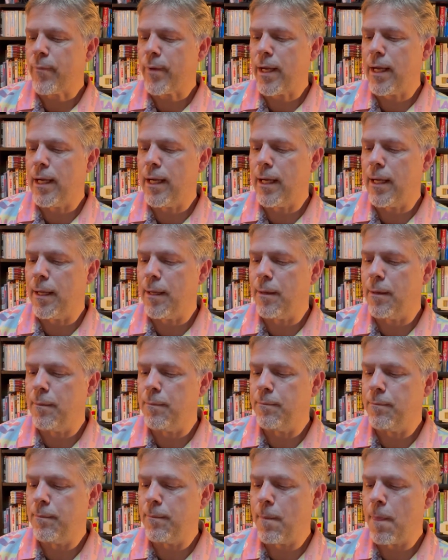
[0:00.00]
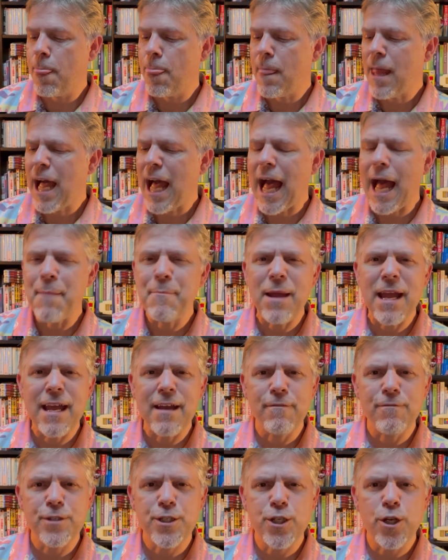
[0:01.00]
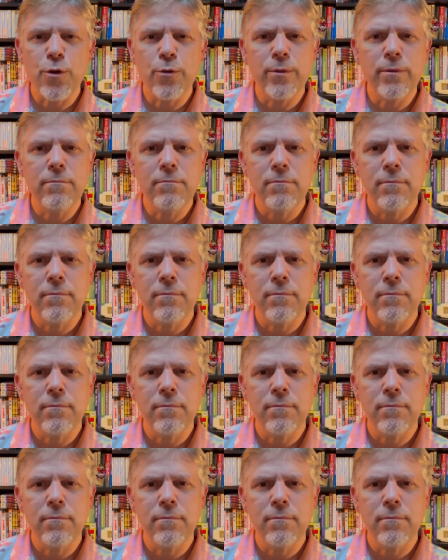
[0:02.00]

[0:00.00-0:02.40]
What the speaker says: I may have shown